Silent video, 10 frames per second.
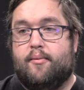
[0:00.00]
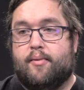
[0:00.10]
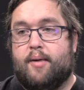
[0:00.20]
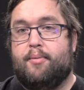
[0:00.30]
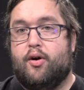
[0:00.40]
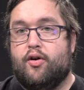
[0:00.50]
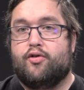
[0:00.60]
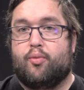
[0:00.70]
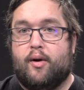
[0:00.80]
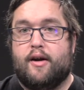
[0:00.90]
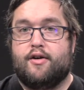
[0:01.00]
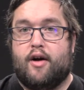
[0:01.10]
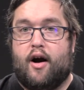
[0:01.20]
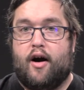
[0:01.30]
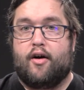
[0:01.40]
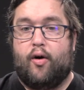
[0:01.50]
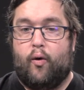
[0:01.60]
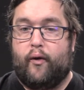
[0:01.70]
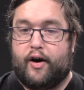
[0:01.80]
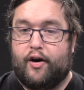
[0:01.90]
Computers really are
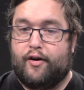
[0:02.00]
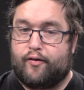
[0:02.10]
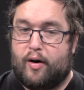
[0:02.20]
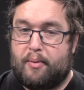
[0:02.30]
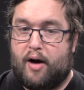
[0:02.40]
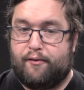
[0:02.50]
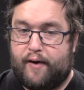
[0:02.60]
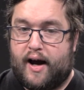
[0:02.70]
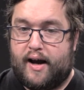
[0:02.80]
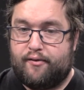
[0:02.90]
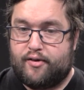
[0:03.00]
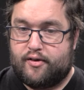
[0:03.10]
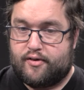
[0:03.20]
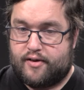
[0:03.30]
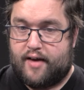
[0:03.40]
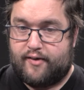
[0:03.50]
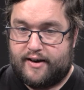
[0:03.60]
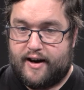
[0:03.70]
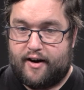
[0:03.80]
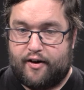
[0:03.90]
only good for about 5 to
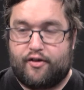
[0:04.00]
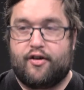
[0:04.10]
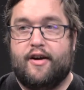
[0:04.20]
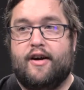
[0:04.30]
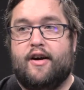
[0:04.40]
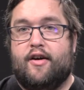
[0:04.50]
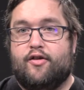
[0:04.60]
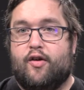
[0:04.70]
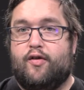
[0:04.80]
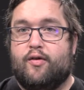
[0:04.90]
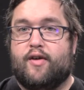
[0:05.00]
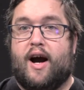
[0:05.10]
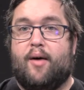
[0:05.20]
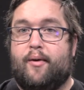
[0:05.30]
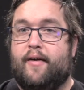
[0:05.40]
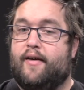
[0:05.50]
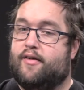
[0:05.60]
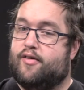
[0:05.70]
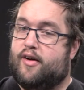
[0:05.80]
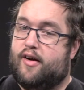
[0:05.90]
7 years. So if you've got one
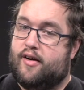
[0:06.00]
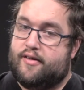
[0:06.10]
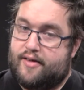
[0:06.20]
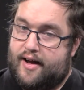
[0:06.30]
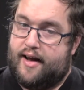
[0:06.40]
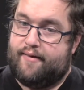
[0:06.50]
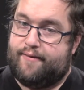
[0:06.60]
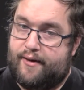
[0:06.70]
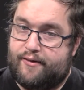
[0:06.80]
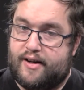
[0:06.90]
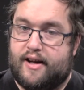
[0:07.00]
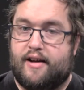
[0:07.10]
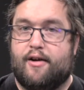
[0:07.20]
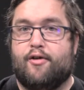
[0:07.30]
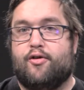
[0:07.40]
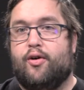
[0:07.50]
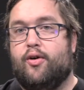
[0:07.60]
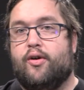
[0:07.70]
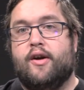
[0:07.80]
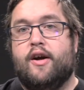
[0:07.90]
that's 10, 15 years
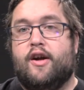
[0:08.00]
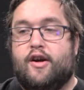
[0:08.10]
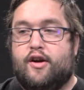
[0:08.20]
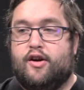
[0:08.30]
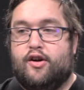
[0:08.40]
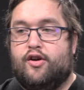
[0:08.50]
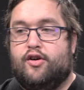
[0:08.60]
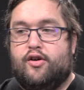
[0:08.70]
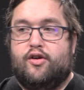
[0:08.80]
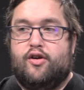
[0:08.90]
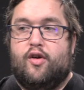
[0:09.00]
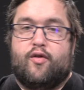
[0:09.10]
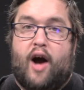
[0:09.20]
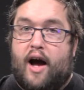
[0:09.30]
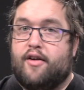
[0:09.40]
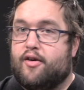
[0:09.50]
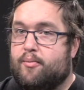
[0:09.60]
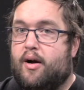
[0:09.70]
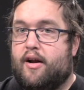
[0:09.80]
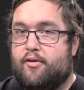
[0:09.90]
old, you've gotten your
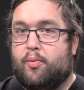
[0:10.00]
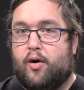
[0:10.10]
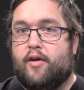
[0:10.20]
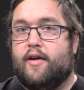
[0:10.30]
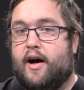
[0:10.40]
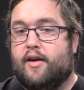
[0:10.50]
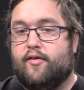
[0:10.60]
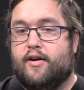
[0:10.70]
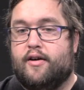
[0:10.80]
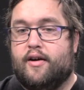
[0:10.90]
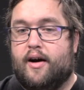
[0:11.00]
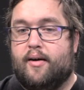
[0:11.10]
money's worth out of it.